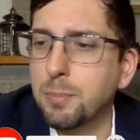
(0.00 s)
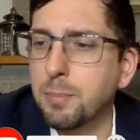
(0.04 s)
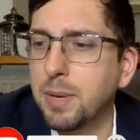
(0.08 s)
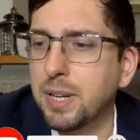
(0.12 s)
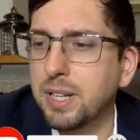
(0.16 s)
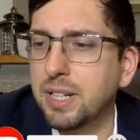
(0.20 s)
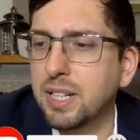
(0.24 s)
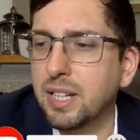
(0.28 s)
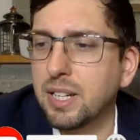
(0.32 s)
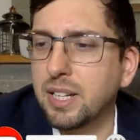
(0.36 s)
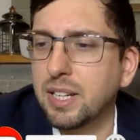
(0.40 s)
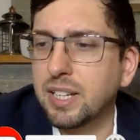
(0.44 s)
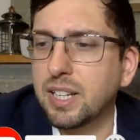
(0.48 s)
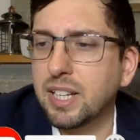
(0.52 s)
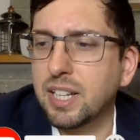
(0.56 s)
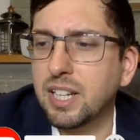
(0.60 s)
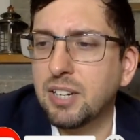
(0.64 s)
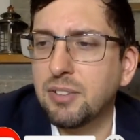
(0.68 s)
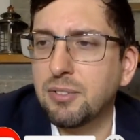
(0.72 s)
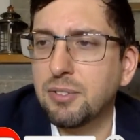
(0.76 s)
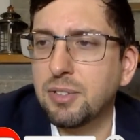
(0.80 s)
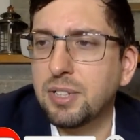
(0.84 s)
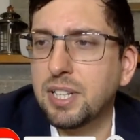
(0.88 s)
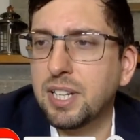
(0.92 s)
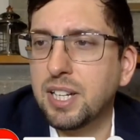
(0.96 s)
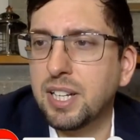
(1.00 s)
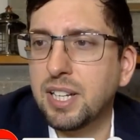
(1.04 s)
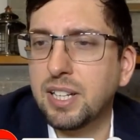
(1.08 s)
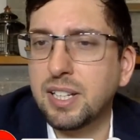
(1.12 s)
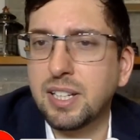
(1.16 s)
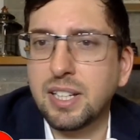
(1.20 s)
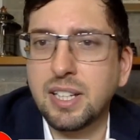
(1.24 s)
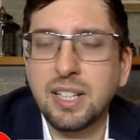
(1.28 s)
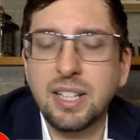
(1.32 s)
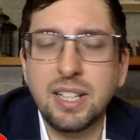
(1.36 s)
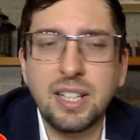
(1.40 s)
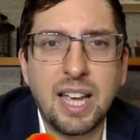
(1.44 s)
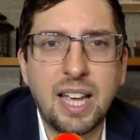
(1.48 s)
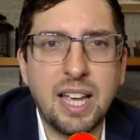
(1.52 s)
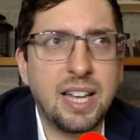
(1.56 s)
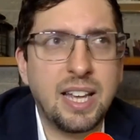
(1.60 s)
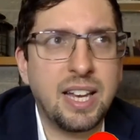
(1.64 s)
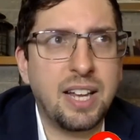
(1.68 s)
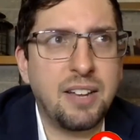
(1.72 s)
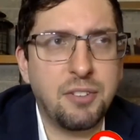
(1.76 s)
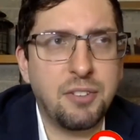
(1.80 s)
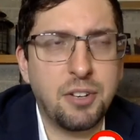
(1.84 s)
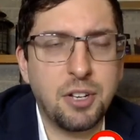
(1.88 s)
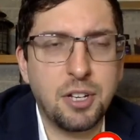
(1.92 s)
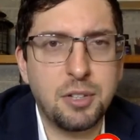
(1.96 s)
metallic and everything, and
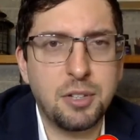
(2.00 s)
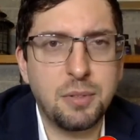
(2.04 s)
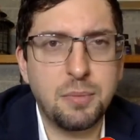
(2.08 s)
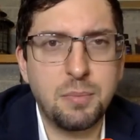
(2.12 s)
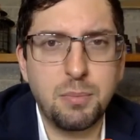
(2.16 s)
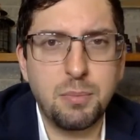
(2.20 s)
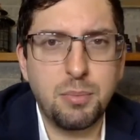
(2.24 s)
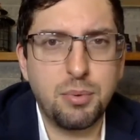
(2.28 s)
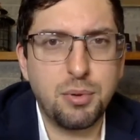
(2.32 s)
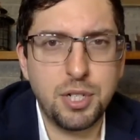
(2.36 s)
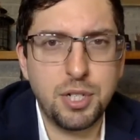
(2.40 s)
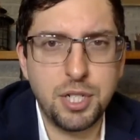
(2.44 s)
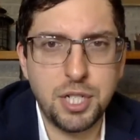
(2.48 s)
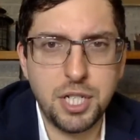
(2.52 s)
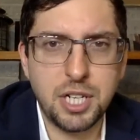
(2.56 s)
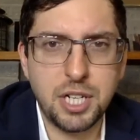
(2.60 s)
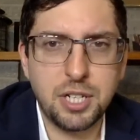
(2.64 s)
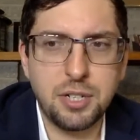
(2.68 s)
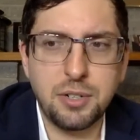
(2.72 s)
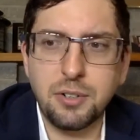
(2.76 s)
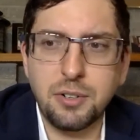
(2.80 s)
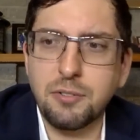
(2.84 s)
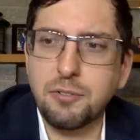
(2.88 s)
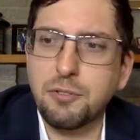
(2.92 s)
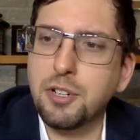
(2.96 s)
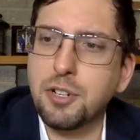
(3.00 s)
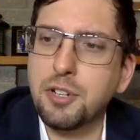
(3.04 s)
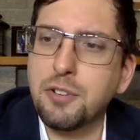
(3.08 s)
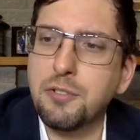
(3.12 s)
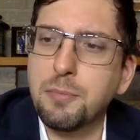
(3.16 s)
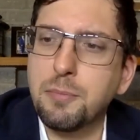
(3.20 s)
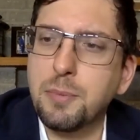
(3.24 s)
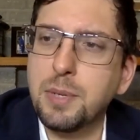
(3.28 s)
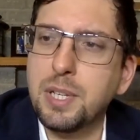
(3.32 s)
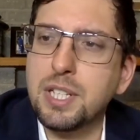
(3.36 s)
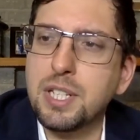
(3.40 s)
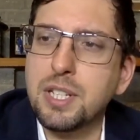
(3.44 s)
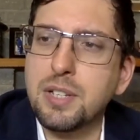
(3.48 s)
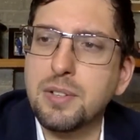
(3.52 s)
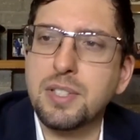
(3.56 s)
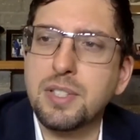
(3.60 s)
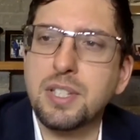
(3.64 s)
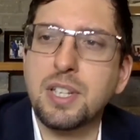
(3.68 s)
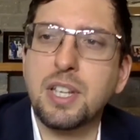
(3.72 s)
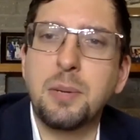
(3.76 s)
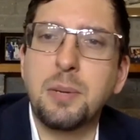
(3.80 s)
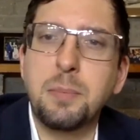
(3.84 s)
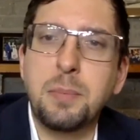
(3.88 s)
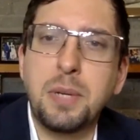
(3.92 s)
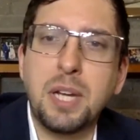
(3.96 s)
I've got projector in front of me, so it's
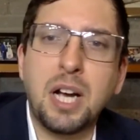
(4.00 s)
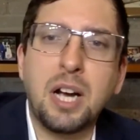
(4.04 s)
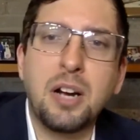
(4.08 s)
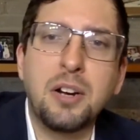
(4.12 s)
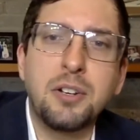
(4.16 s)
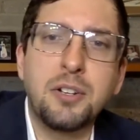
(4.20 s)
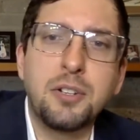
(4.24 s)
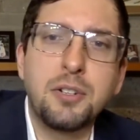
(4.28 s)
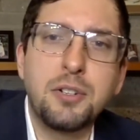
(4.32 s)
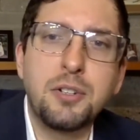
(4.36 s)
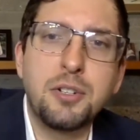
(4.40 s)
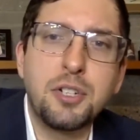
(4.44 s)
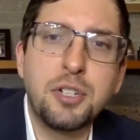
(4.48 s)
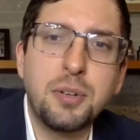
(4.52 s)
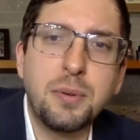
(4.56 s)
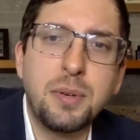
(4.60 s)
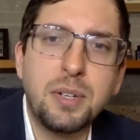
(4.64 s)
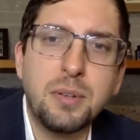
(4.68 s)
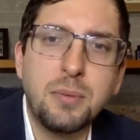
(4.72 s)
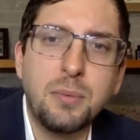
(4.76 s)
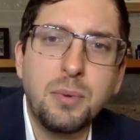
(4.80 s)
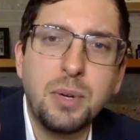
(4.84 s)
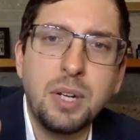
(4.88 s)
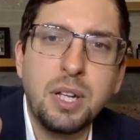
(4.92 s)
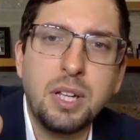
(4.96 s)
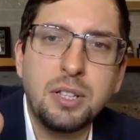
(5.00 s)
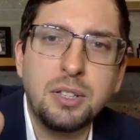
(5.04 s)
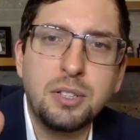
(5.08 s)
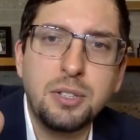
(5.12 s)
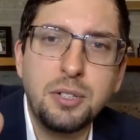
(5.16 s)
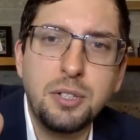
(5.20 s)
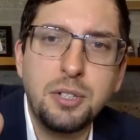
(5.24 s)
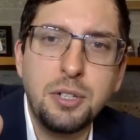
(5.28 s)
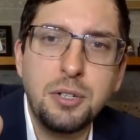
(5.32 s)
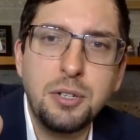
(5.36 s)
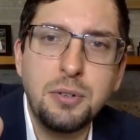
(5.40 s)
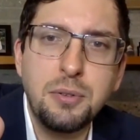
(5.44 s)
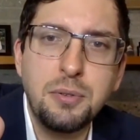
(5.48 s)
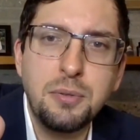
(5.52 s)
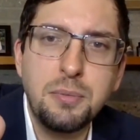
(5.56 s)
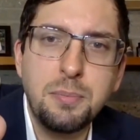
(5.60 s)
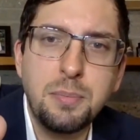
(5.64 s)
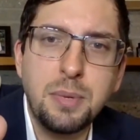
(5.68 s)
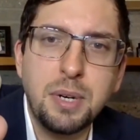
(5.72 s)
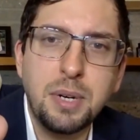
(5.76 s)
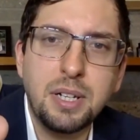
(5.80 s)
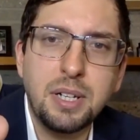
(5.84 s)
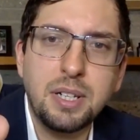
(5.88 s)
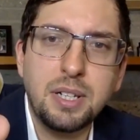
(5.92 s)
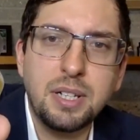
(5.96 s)
going to be hard to show it well to you,
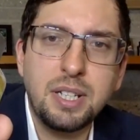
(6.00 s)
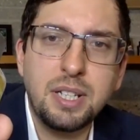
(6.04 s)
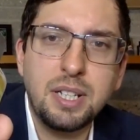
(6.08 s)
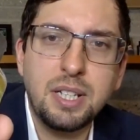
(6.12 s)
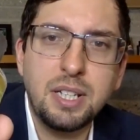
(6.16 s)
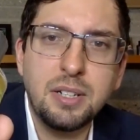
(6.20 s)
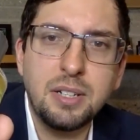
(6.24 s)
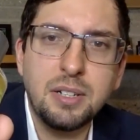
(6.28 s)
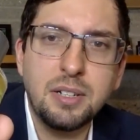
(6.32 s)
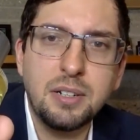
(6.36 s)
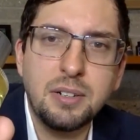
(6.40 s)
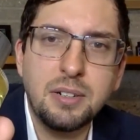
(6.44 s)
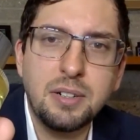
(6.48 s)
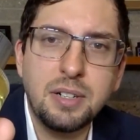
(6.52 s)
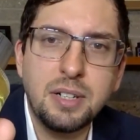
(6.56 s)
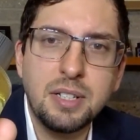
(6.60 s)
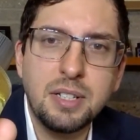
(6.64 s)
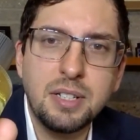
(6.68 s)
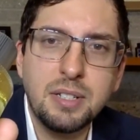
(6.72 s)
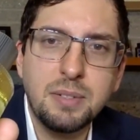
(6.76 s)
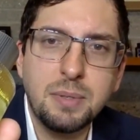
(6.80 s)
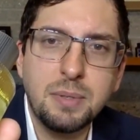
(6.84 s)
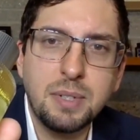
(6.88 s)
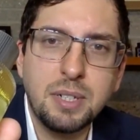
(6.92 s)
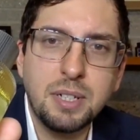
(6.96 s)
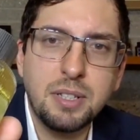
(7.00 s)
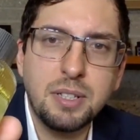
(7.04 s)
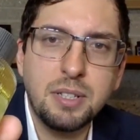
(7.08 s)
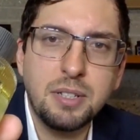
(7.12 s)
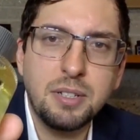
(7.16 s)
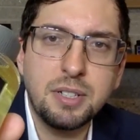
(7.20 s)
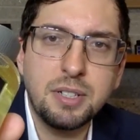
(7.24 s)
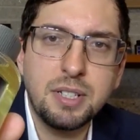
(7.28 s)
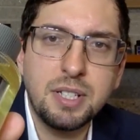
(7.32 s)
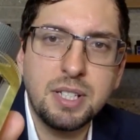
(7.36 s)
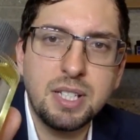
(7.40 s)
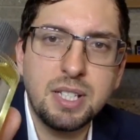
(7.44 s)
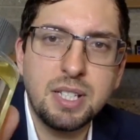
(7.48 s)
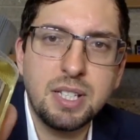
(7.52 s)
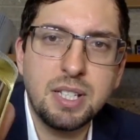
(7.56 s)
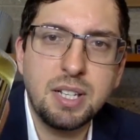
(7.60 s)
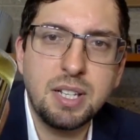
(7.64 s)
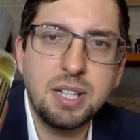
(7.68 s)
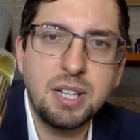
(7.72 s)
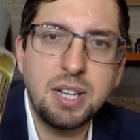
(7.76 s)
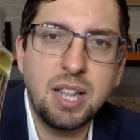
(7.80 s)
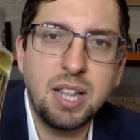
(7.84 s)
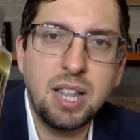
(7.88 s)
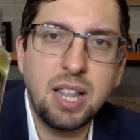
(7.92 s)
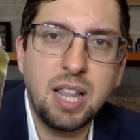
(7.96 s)
but here is what it looks
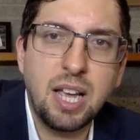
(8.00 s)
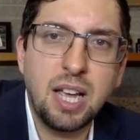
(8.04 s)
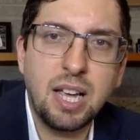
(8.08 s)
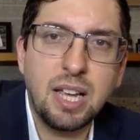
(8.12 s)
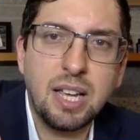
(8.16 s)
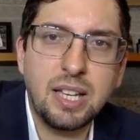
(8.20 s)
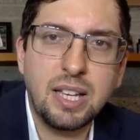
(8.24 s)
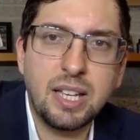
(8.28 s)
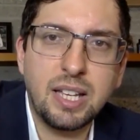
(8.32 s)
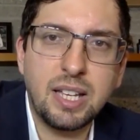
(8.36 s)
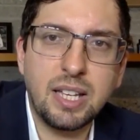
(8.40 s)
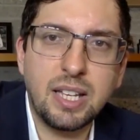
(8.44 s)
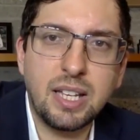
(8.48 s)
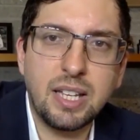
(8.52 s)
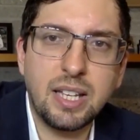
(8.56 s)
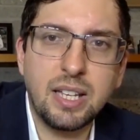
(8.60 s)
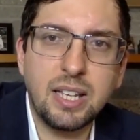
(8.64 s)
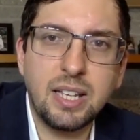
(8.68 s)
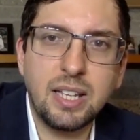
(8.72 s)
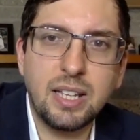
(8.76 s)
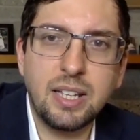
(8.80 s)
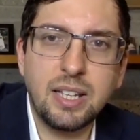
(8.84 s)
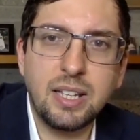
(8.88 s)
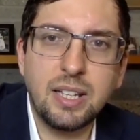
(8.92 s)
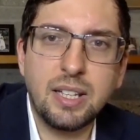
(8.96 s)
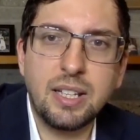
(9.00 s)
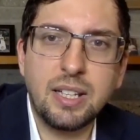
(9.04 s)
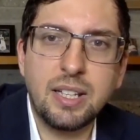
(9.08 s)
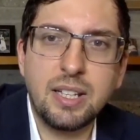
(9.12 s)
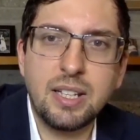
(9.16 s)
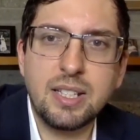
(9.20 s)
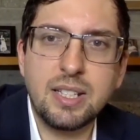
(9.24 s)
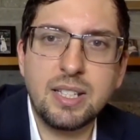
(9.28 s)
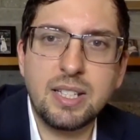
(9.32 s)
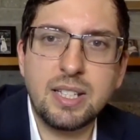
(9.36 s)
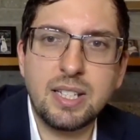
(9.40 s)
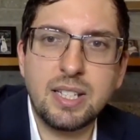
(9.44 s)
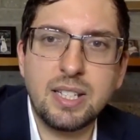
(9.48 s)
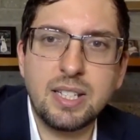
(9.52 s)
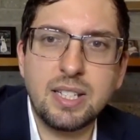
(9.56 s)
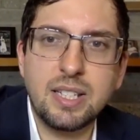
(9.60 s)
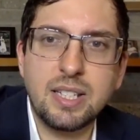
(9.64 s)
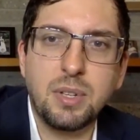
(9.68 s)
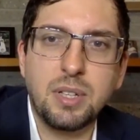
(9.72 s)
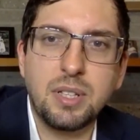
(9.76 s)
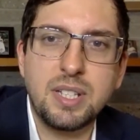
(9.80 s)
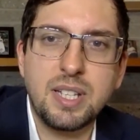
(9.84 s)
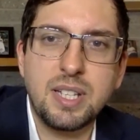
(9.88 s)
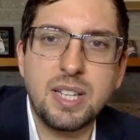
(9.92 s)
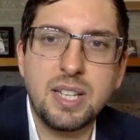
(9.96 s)
like.
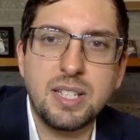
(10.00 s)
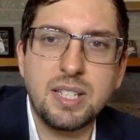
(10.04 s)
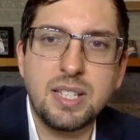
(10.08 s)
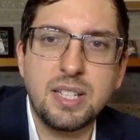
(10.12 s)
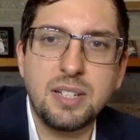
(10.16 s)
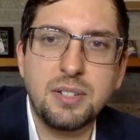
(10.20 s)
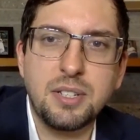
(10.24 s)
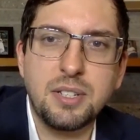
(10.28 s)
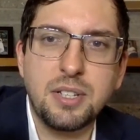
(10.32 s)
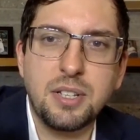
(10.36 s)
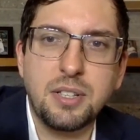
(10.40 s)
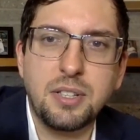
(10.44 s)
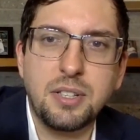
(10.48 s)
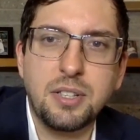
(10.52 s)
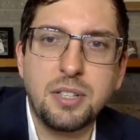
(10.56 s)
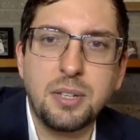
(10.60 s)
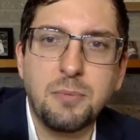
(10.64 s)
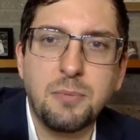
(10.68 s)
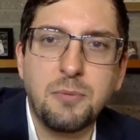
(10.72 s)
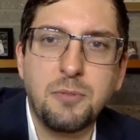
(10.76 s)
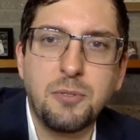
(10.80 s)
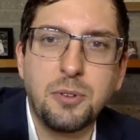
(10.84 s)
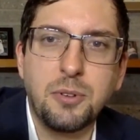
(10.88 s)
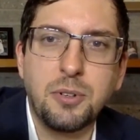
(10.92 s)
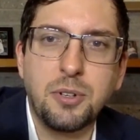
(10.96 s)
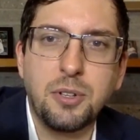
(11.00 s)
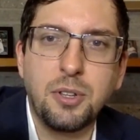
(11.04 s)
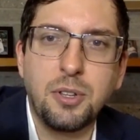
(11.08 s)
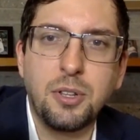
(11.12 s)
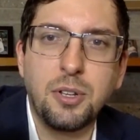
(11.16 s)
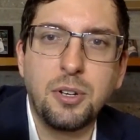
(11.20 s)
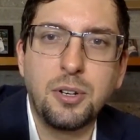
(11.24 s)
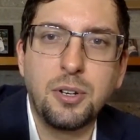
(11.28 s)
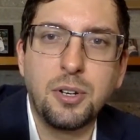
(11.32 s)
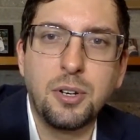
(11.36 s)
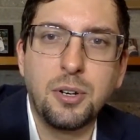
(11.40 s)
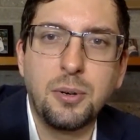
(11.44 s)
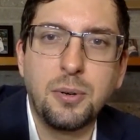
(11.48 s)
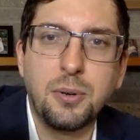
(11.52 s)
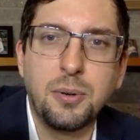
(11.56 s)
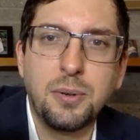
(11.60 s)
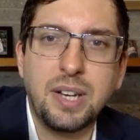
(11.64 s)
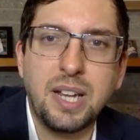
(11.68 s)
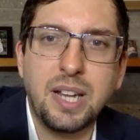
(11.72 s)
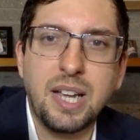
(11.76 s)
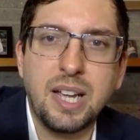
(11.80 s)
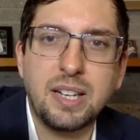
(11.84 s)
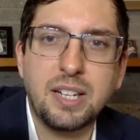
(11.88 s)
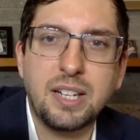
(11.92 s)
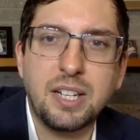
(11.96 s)
Well, it says there's a Tom Ford logo
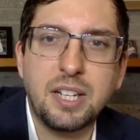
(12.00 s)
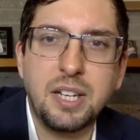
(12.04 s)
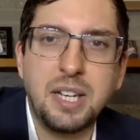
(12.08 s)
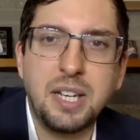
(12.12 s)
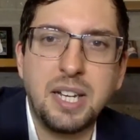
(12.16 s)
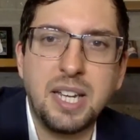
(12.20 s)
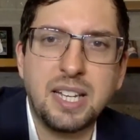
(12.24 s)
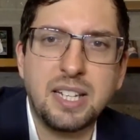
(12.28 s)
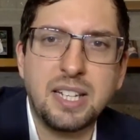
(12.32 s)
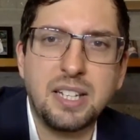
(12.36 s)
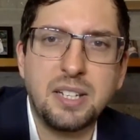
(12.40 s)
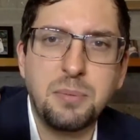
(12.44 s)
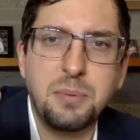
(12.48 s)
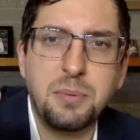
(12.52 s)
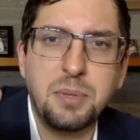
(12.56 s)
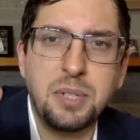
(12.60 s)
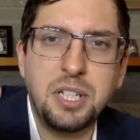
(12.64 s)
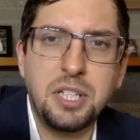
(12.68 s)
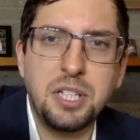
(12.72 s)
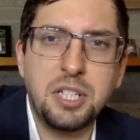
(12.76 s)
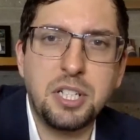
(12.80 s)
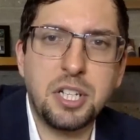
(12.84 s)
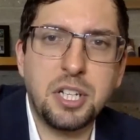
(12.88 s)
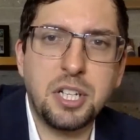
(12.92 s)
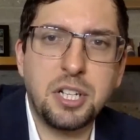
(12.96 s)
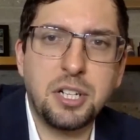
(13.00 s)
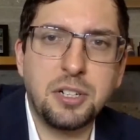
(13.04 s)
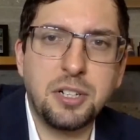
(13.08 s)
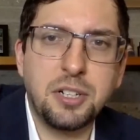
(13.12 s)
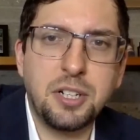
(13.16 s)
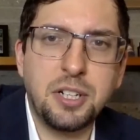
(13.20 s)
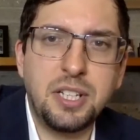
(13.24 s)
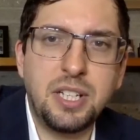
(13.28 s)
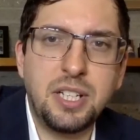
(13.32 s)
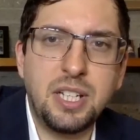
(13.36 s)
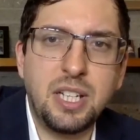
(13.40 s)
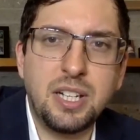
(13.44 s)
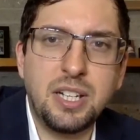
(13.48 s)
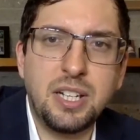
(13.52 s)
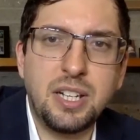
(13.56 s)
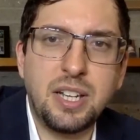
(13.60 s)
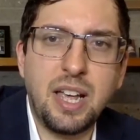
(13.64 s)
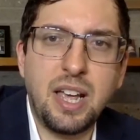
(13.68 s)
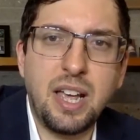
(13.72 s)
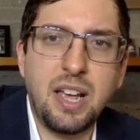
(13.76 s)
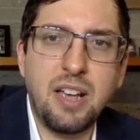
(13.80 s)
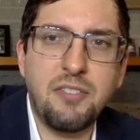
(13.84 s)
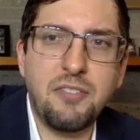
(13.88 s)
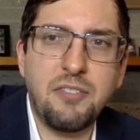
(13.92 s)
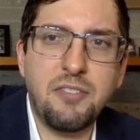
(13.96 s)
that connect with each other, the T and the
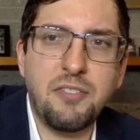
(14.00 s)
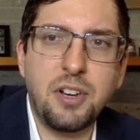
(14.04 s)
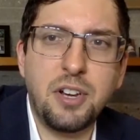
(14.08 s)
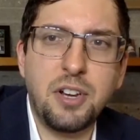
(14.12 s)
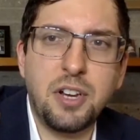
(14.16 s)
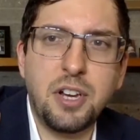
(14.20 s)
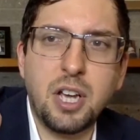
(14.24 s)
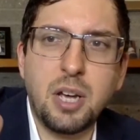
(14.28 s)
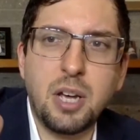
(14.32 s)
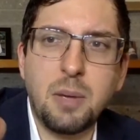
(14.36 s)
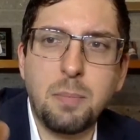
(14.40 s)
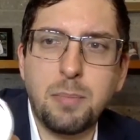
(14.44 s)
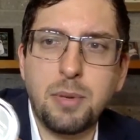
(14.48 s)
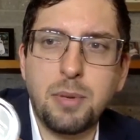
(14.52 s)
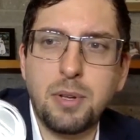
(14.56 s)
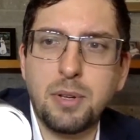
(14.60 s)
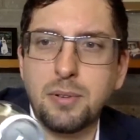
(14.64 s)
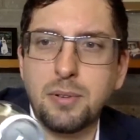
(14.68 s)
F on top.